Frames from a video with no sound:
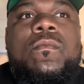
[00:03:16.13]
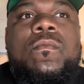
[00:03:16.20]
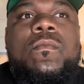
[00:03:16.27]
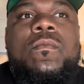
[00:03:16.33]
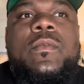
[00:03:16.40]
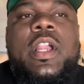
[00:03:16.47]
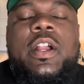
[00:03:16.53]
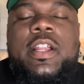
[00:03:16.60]

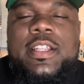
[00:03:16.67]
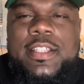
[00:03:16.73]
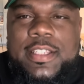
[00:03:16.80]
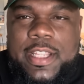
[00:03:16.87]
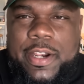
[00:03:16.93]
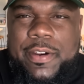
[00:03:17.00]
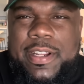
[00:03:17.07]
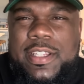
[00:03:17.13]
they're
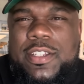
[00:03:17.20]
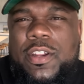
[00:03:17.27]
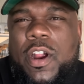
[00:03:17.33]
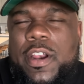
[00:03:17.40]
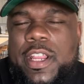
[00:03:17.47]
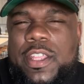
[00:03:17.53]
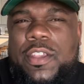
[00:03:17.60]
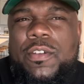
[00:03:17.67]
considering
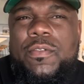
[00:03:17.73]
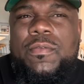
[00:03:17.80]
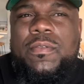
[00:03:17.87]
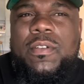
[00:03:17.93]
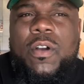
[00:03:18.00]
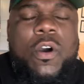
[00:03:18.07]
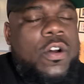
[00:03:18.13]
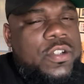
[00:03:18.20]
starting you,
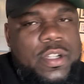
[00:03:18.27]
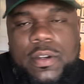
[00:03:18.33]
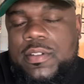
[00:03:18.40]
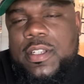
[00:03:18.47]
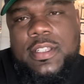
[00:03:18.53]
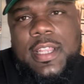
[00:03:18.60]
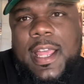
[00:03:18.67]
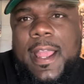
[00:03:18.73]
all jokes
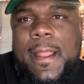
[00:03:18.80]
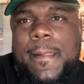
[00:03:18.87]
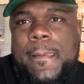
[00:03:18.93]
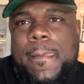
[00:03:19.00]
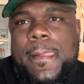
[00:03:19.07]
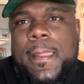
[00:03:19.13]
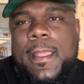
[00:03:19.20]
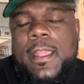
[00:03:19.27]
aside,
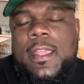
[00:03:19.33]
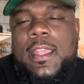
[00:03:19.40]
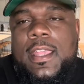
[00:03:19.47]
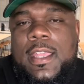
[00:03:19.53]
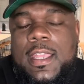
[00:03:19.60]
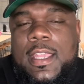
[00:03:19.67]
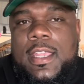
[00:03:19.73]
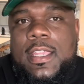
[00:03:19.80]

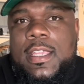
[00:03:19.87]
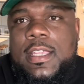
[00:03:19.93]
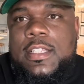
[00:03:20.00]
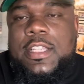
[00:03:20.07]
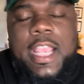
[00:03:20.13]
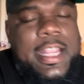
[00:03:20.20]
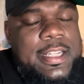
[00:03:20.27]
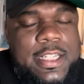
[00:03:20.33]

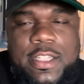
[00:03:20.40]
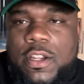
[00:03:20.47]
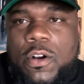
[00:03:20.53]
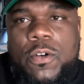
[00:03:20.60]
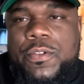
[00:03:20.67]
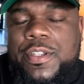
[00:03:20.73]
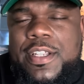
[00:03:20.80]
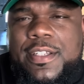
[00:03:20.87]
changes the
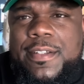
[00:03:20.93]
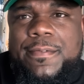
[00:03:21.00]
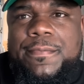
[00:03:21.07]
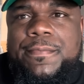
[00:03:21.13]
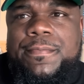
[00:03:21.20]
whole season